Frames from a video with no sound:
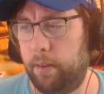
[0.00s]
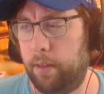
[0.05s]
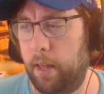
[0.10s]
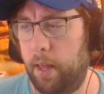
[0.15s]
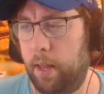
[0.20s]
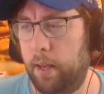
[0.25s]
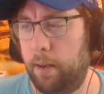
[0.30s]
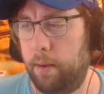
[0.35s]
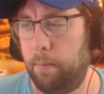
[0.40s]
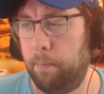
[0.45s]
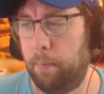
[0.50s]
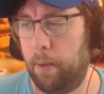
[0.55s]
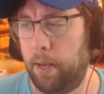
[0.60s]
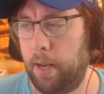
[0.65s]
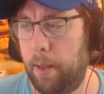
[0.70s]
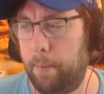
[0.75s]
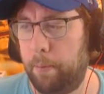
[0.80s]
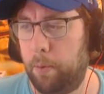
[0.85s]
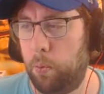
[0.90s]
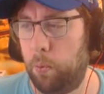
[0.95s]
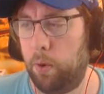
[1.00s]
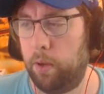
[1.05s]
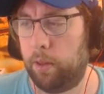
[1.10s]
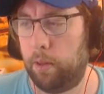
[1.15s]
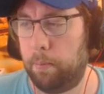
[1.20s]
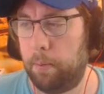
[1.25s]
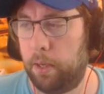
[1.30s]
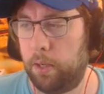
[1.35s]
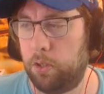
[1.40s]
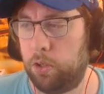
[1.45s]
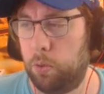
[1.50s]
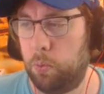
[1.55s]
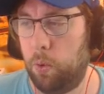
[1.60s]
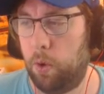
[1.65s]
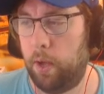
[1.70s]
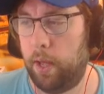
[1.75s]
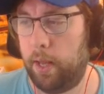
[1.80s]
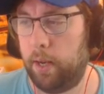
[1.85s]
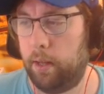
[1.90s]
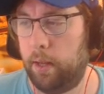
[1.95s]
then might not be worth it because you
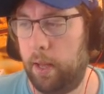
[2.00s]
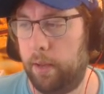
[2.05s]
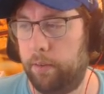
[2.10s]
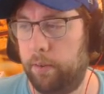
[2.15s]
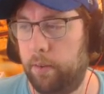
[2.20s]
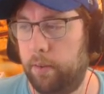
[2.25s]
won't analyze